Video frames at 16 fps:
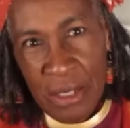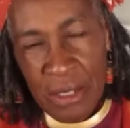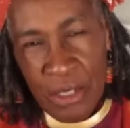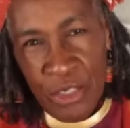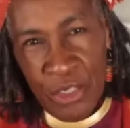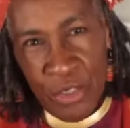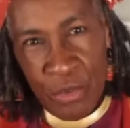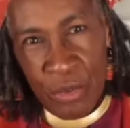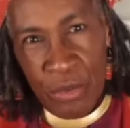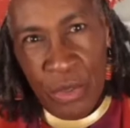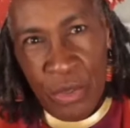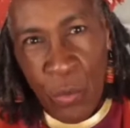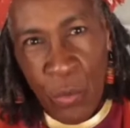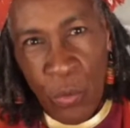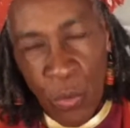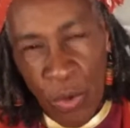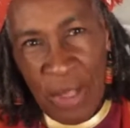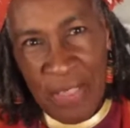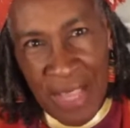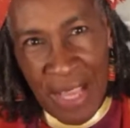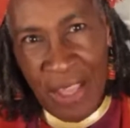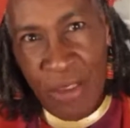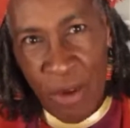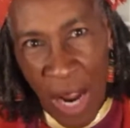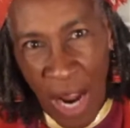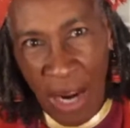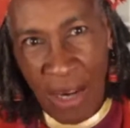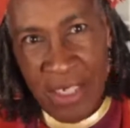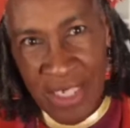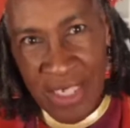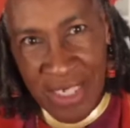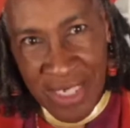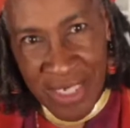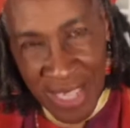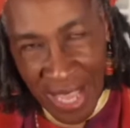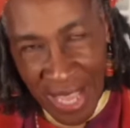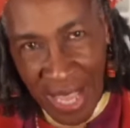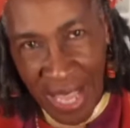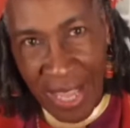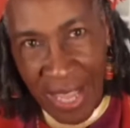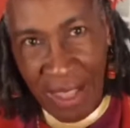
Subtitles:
to the woman that you are today,